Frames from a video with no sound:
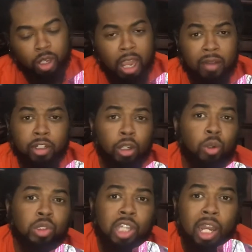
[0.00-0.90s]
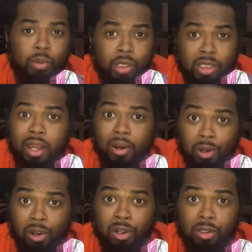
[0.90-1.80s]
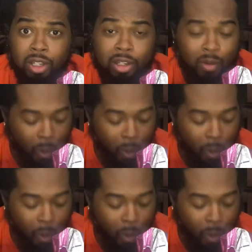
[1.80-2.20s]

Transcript: I have a low tolerance to alcohol, okay?